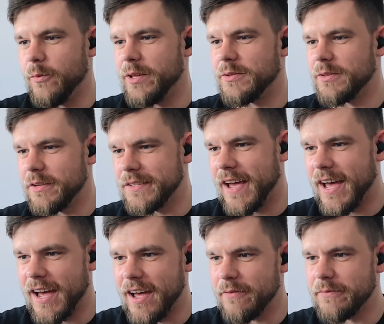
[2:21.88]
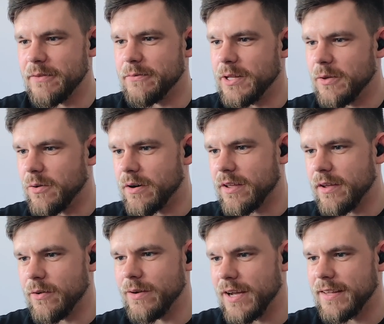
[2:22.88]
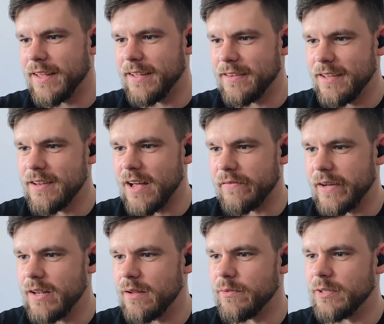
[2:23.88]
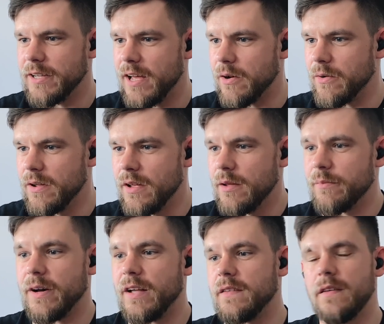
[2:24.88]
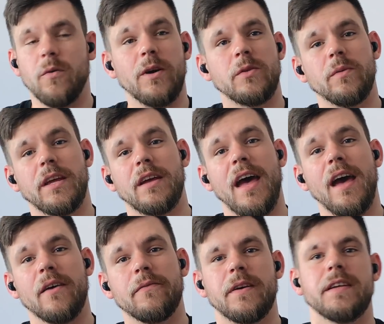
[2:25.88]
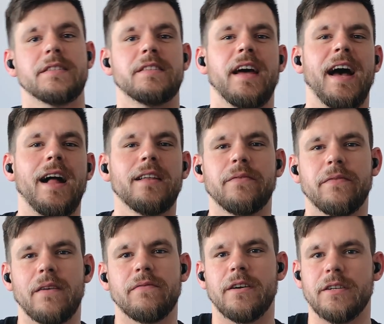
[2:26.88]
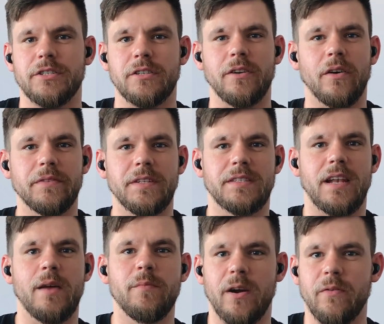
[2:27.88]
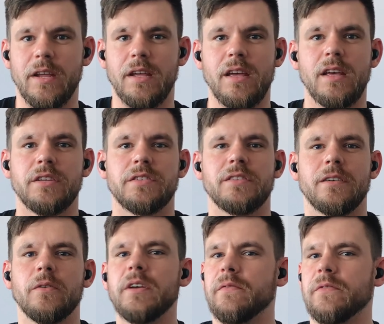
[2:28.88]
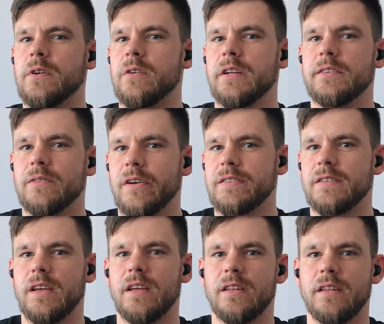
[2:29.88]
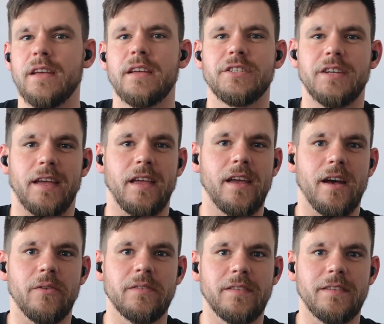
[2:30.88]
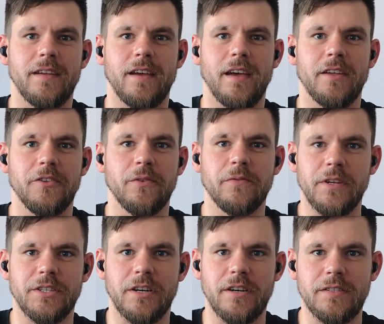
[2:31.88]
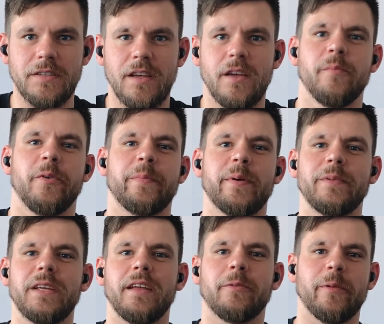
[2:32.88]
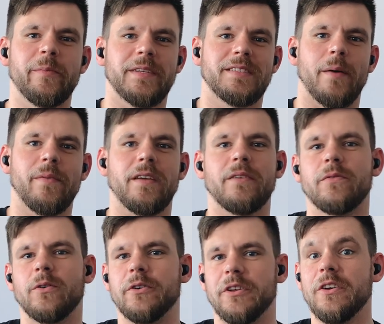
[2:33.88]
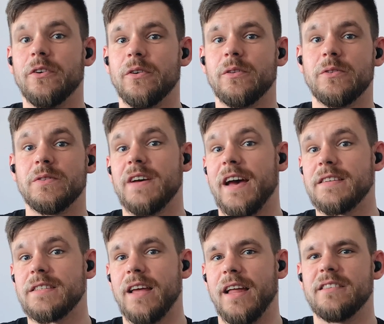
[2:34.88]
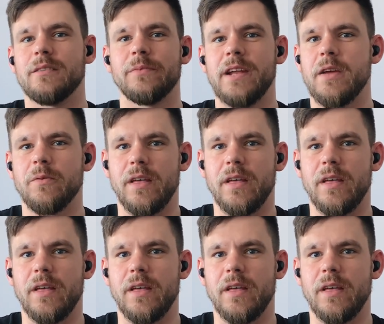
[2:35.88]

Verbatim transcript: we do not have the fully working React 18 available now, but what we have is the alpha version of this library. So if you're interested in checking out the new features, probably it will be something for you to test and to play